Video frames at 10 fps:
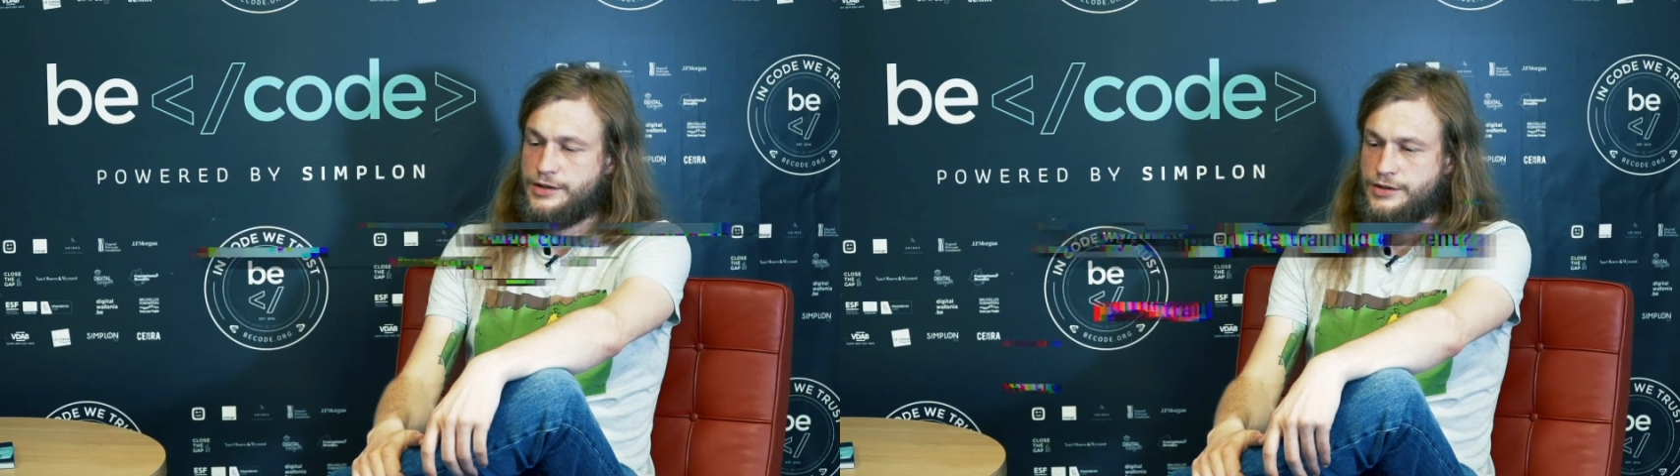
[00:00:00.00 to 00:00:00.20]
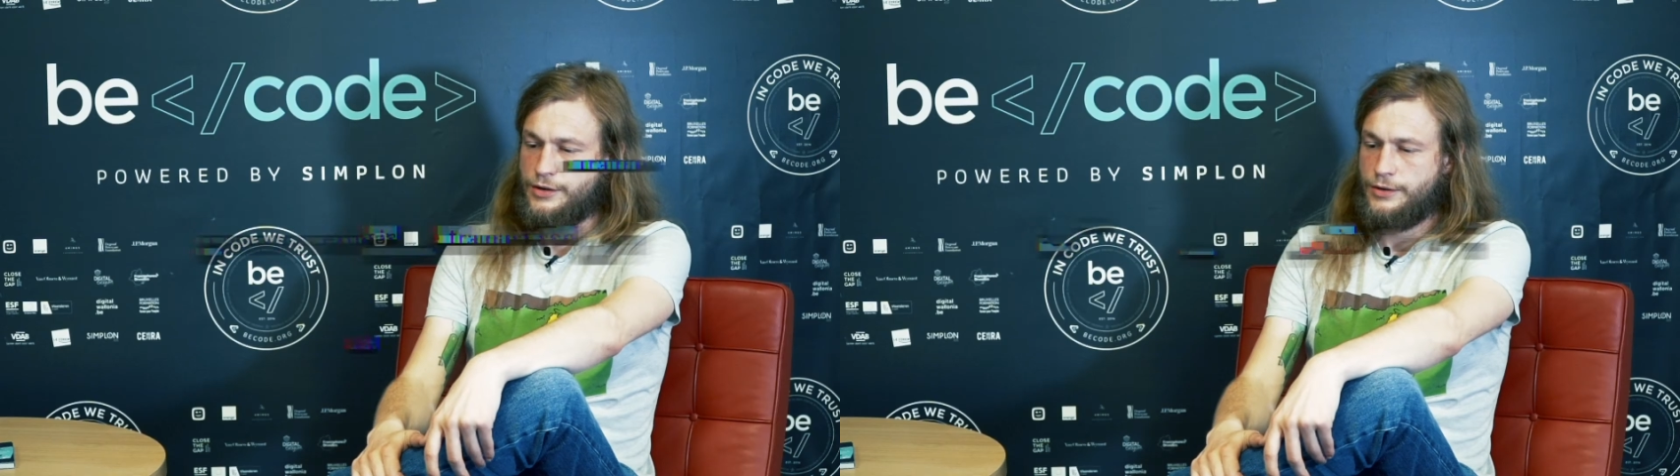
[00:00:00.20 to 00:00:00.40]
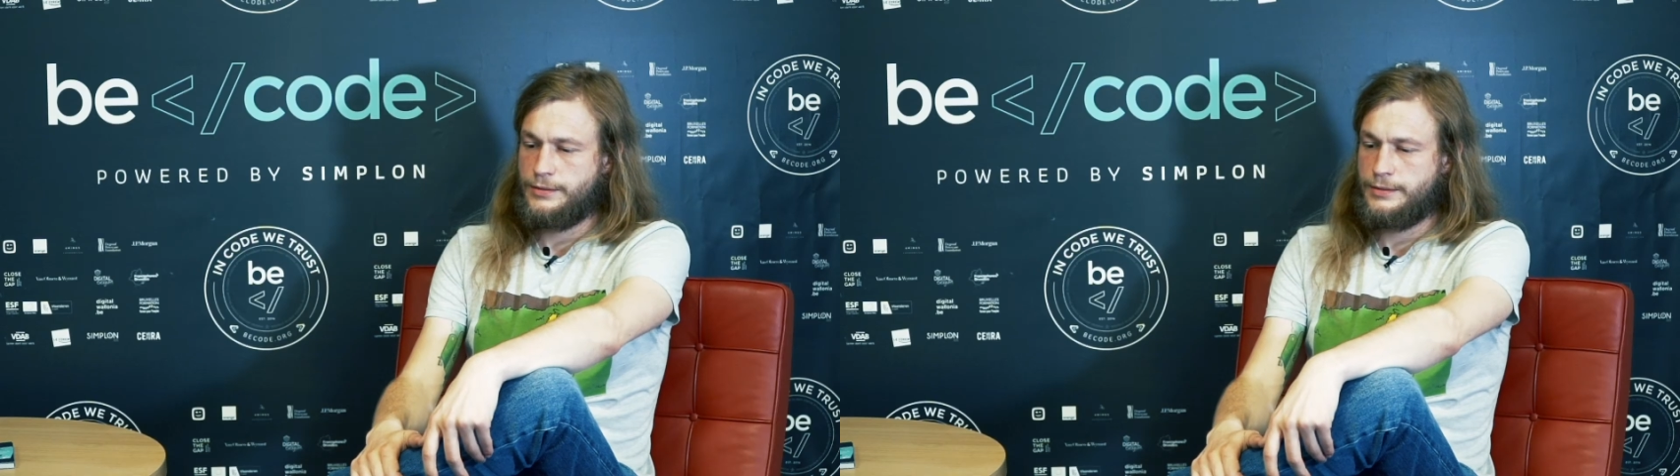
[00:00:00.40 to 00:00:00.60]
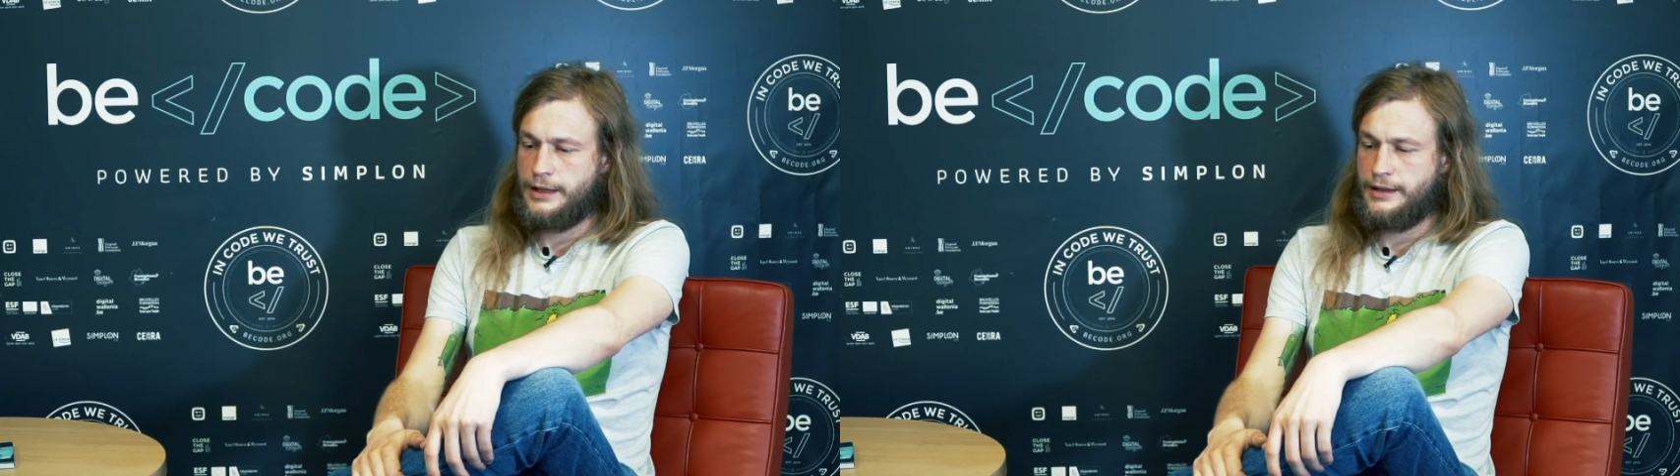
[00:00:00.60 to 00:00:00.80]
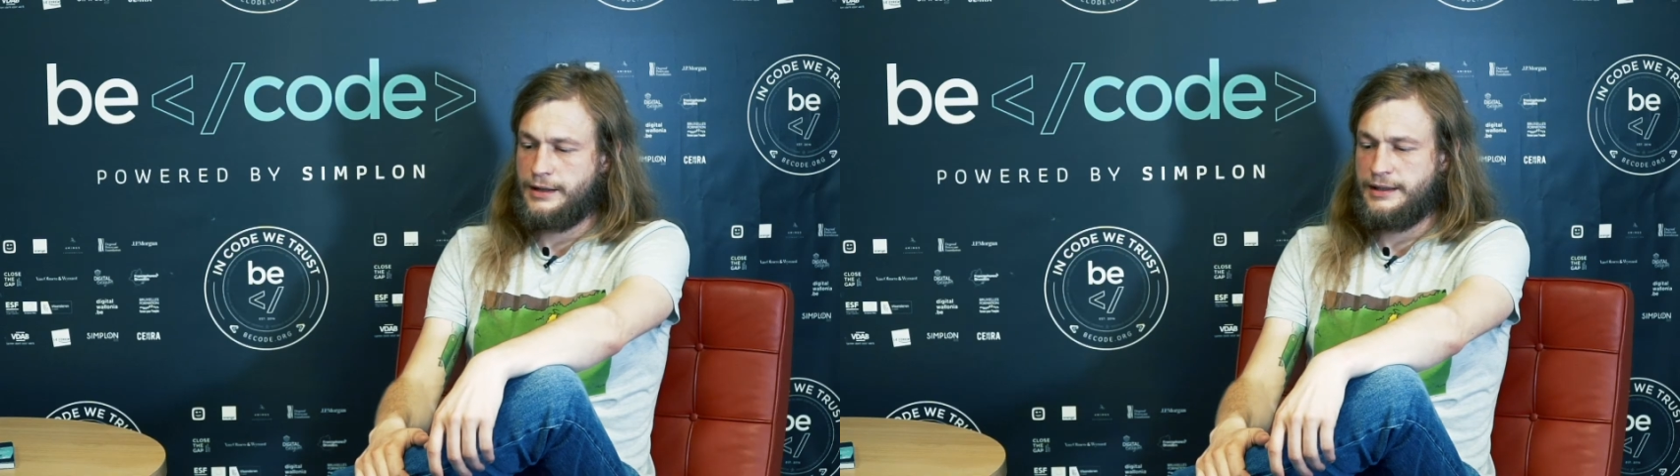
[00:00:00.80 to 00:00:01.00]

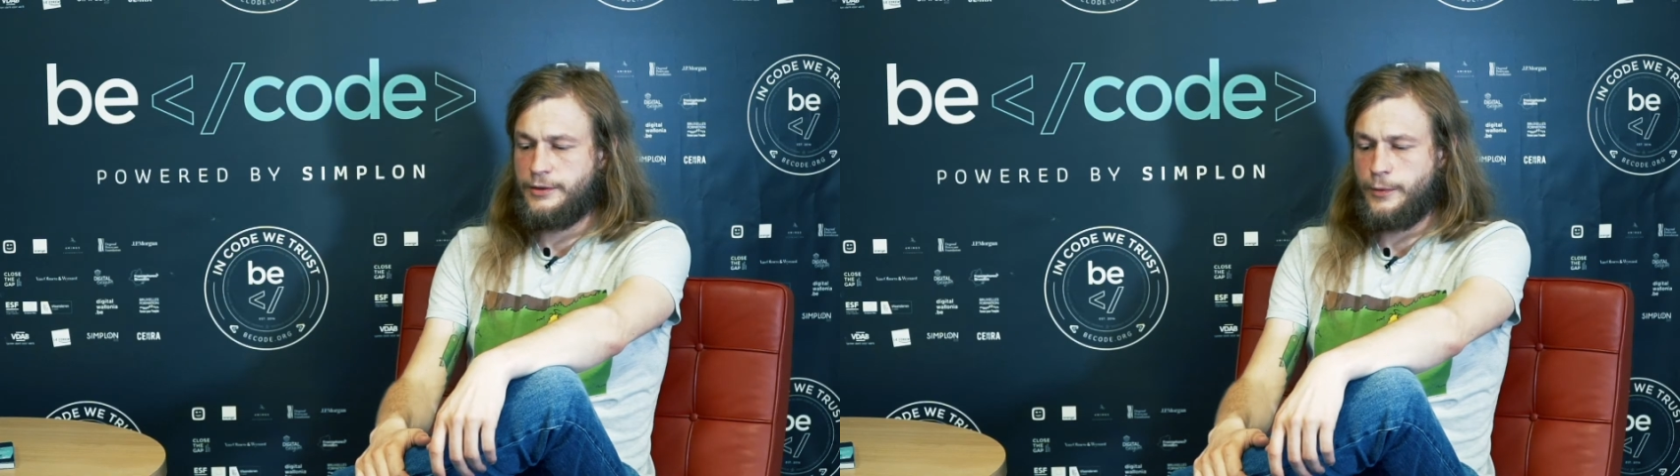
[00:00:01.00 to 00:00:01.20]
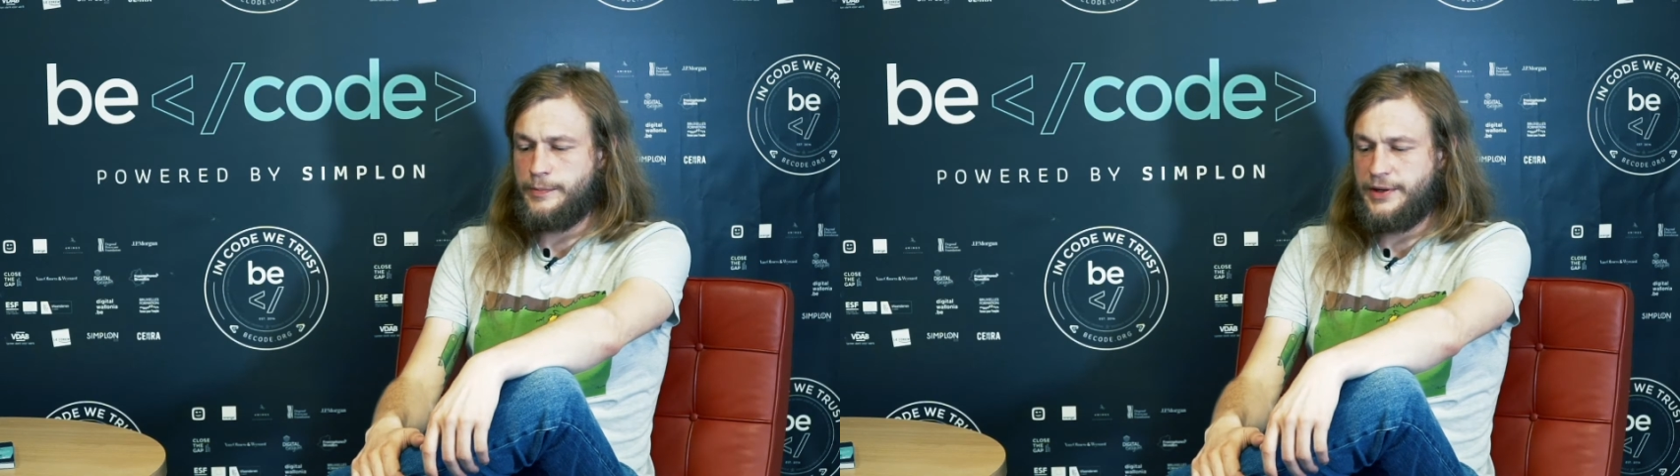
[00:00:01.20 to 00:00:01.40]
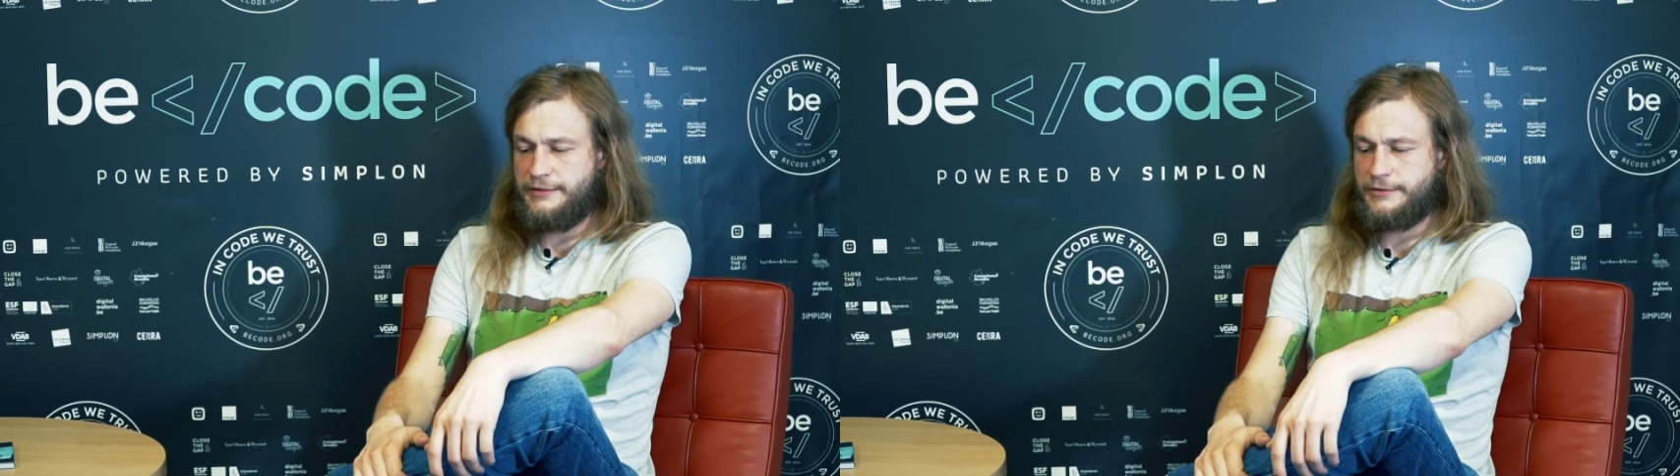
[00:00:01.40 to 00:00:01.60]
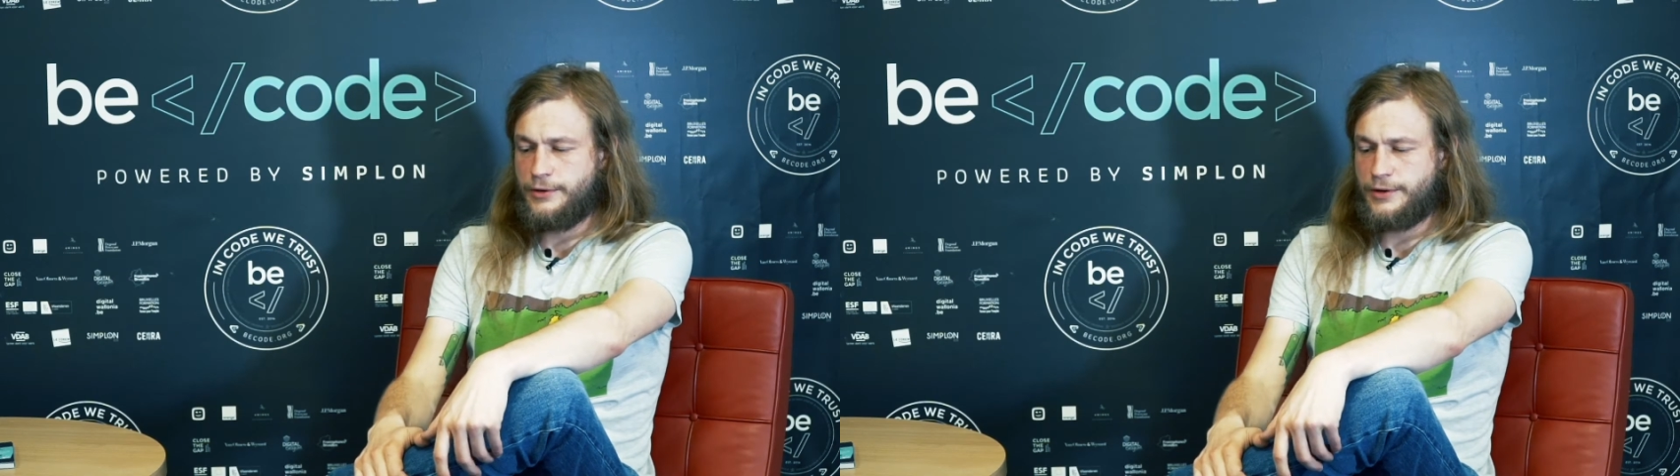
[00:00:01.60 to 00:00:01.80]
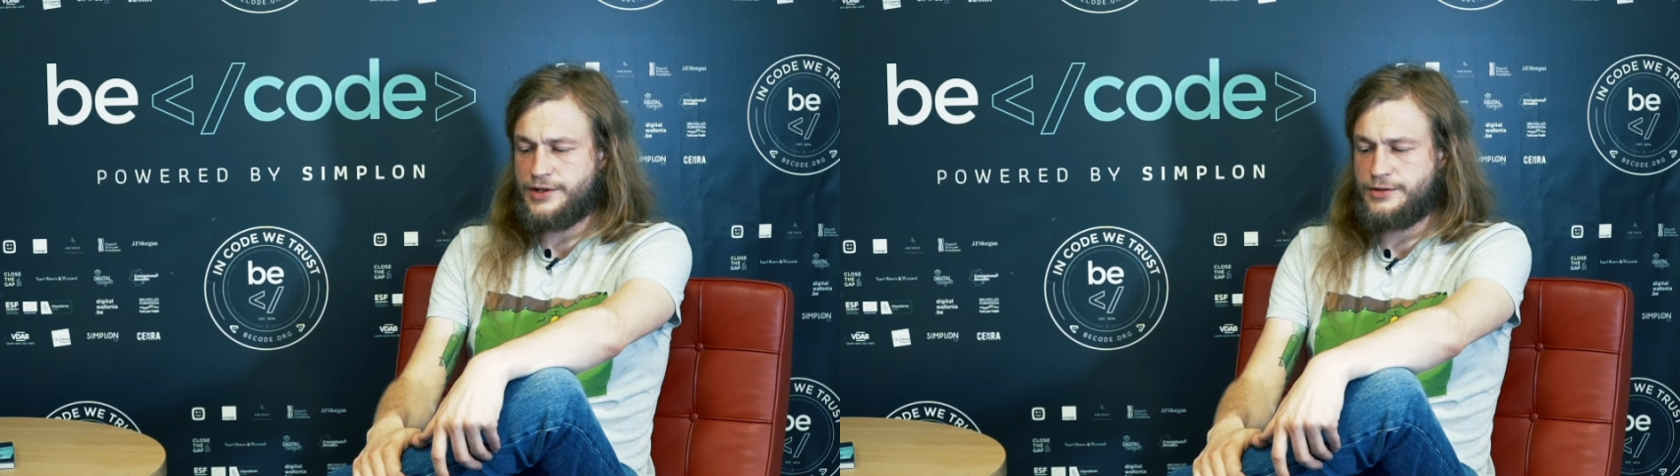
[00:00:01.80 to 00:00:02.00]
So in the web dev course,